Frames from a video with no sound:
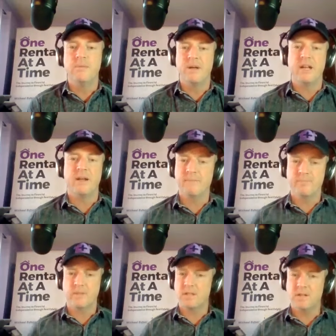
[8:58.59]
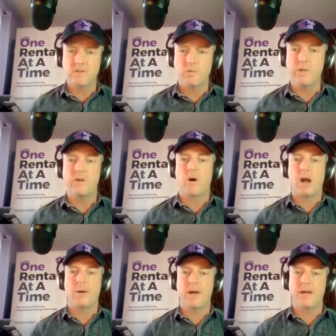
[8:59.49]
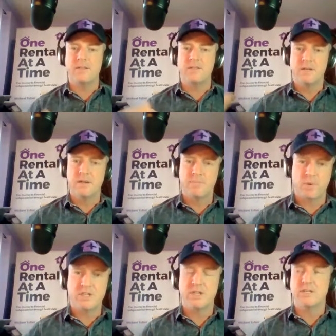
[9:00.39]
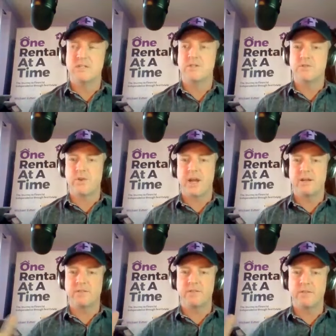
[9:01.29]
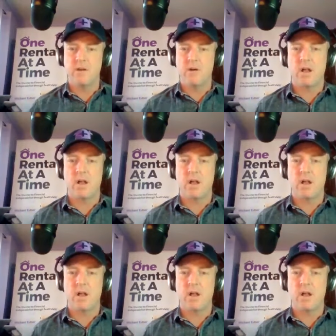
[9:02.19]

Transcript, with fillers: meaning let's go redo our highways, bridges, trains, you know,